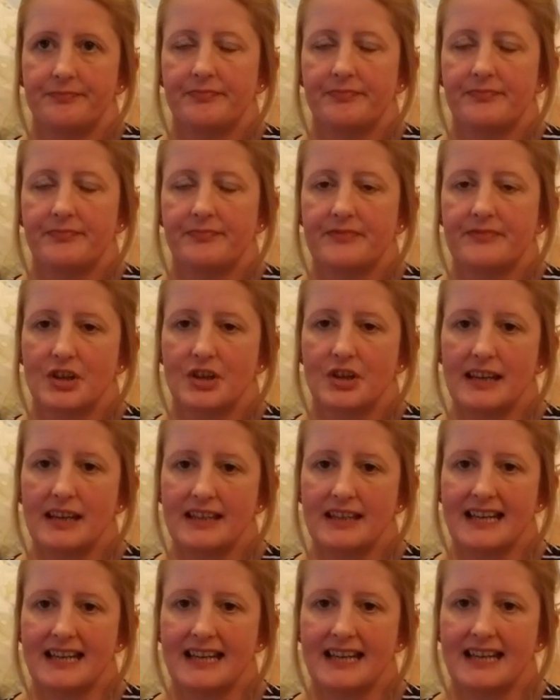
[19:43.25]
doing
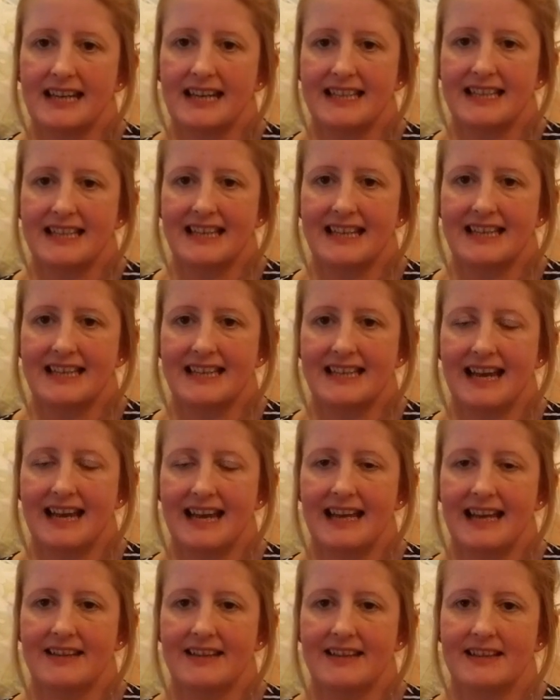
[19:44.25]
day-to-day
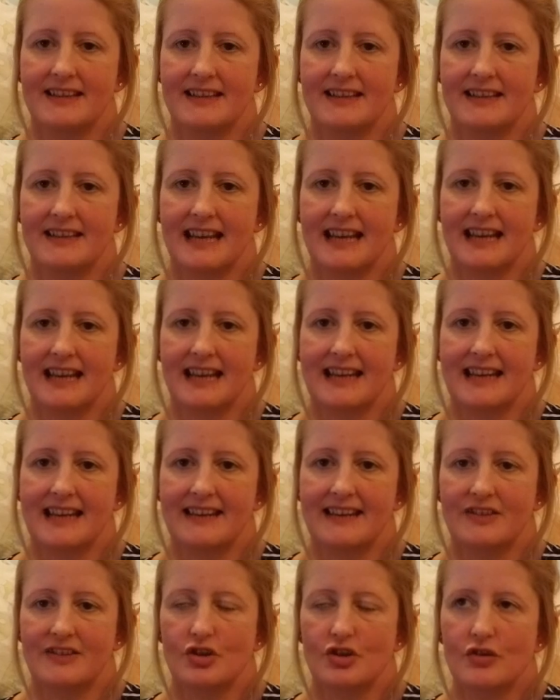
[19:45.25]
tasks, and
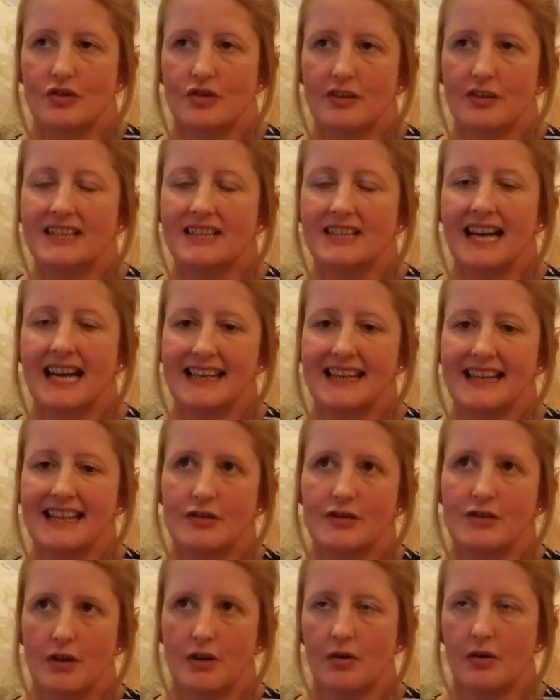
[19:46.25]
do not take this the
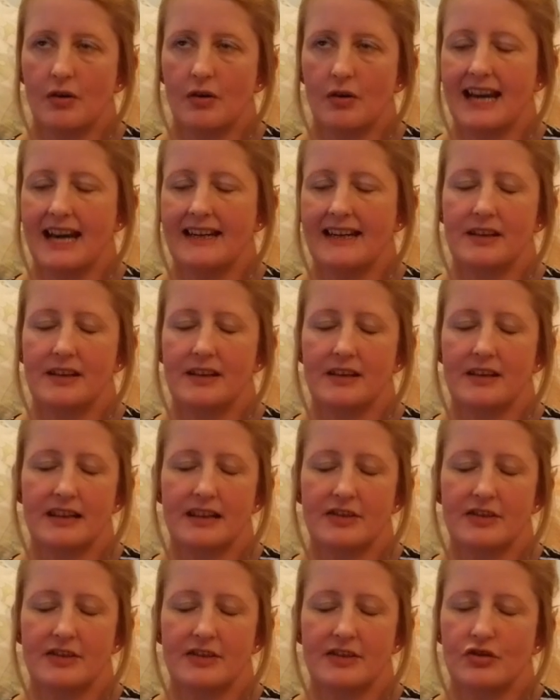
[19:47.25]
wrong way because I
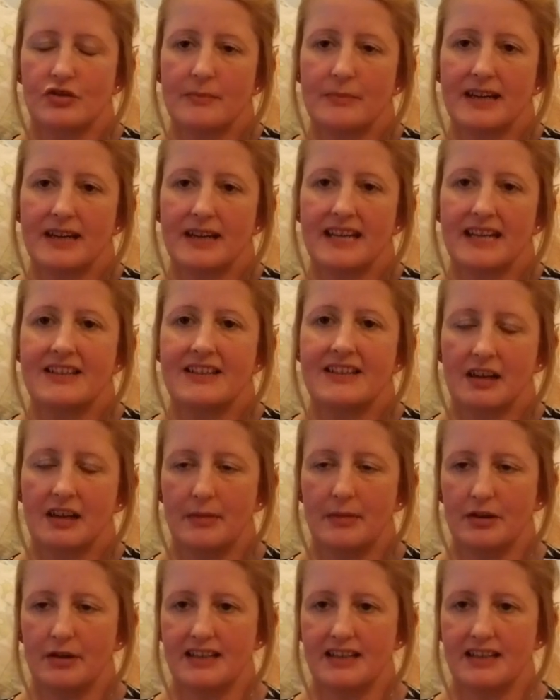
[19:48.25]
do not mean this to come
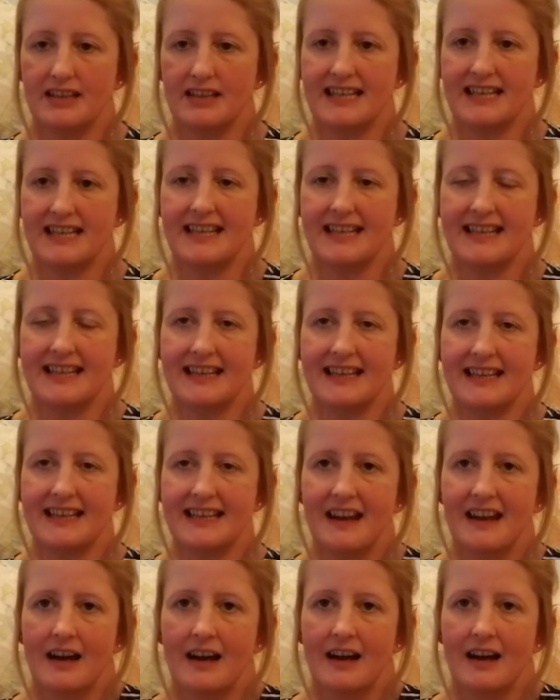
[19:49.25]
across anything.
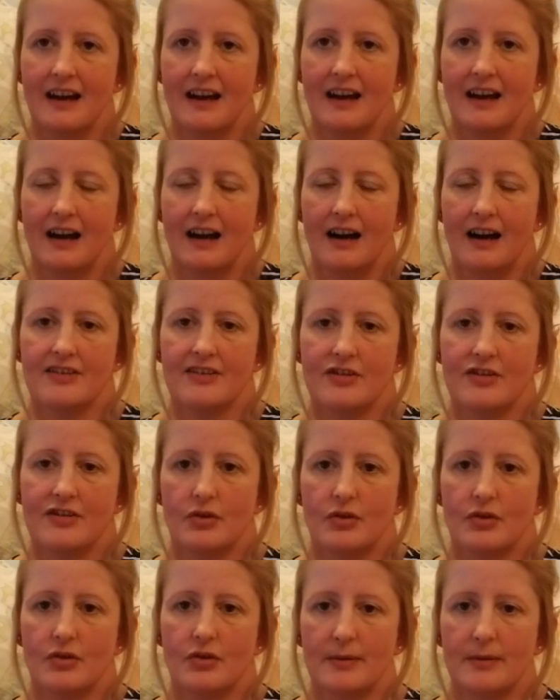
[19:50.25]
I
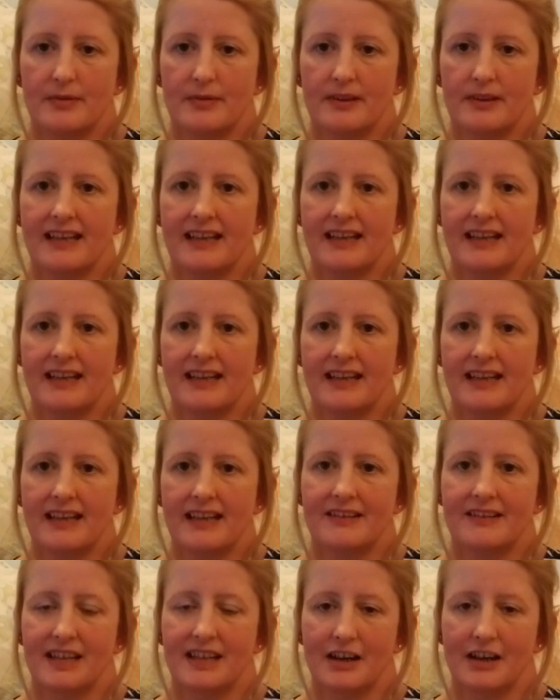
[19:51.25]
enjoy bringing
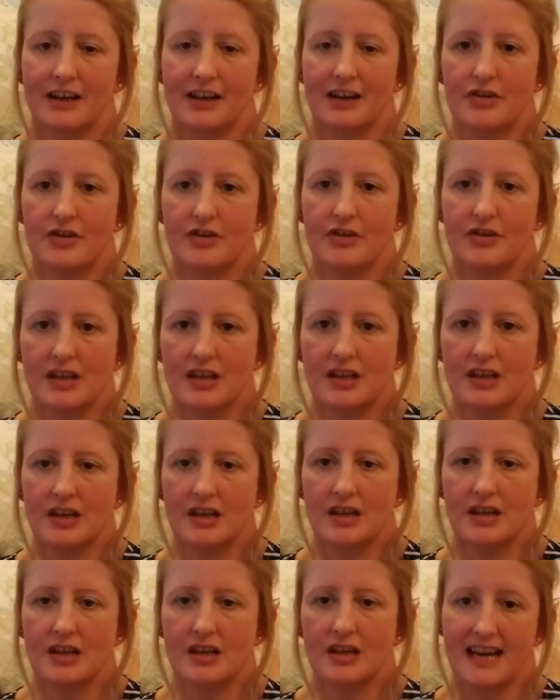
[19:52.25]
videos to you and
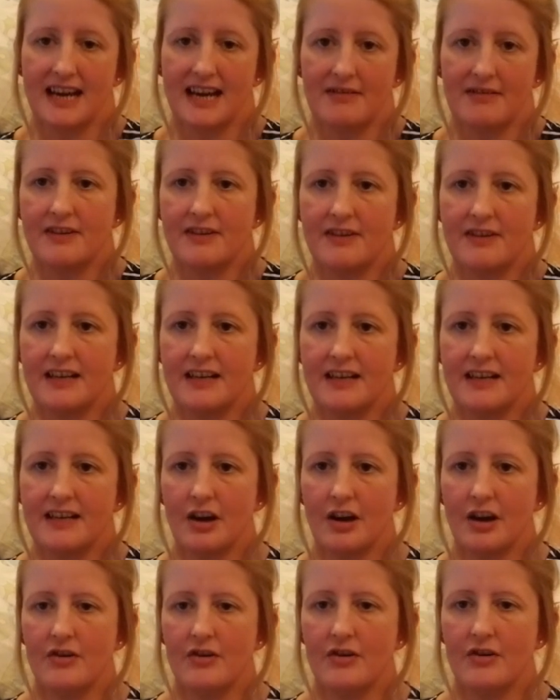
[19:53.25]
varied
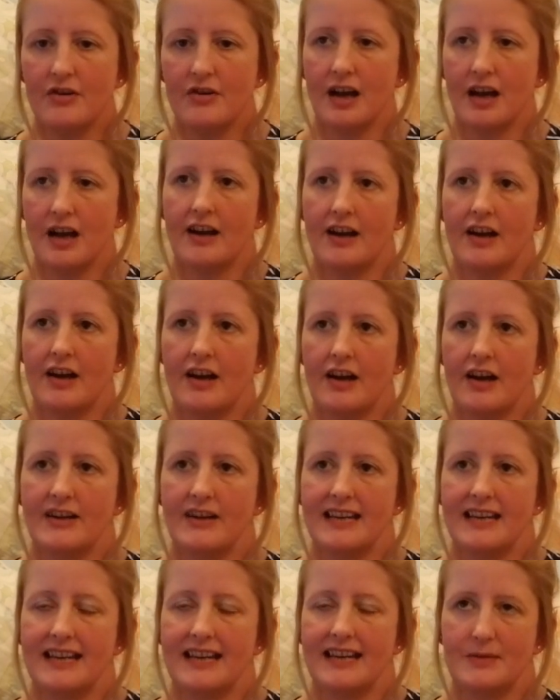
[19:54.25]
videos. I know it
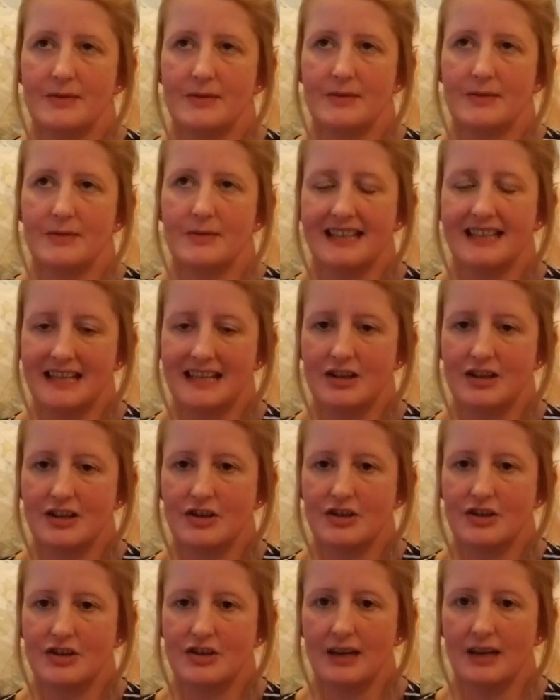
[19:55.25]
has been said to
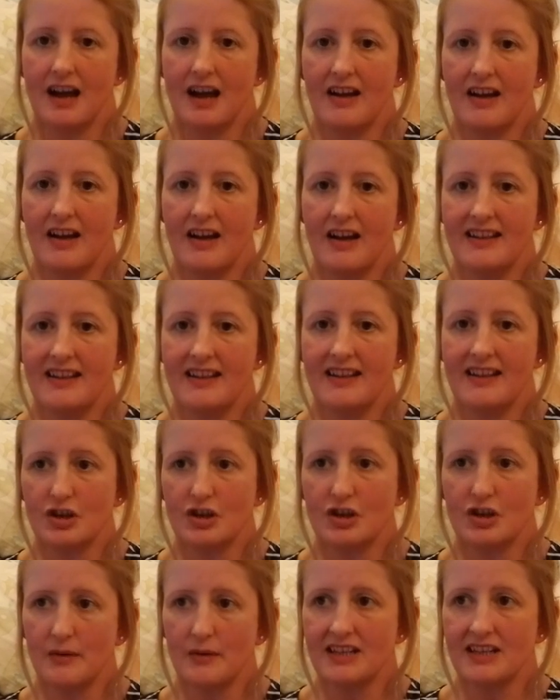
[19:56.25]
me, oh, this is a
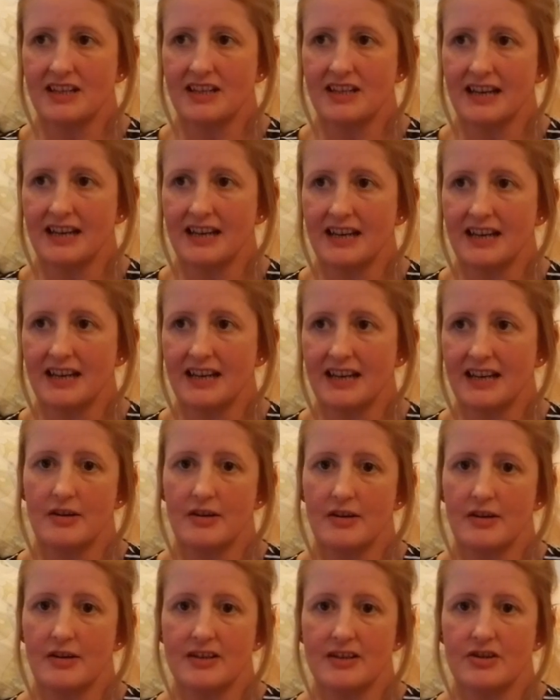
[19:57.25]
sewing channel, you should only be
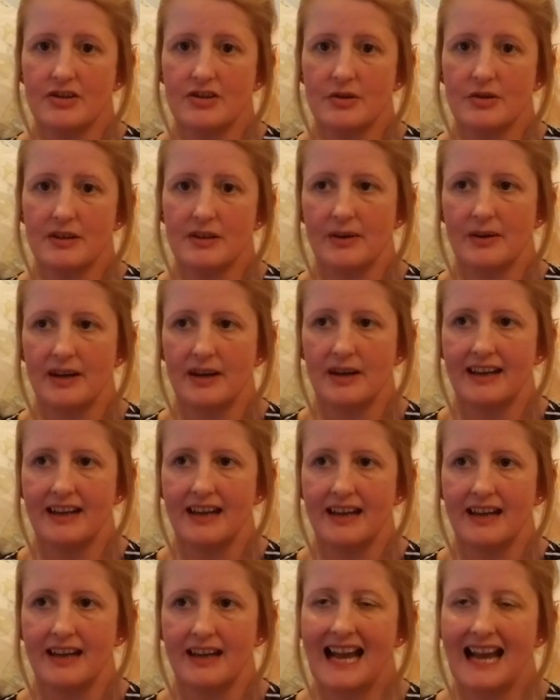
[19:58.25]
doing sewing.
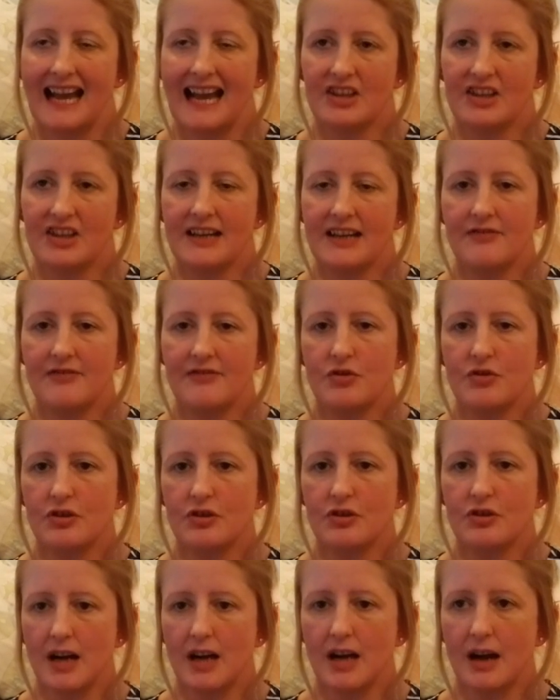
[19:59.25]
Actually, if you
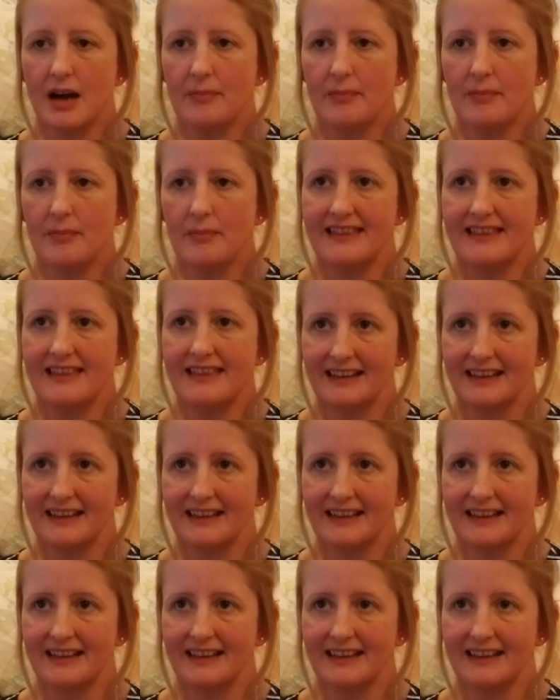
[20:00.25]
stop and think,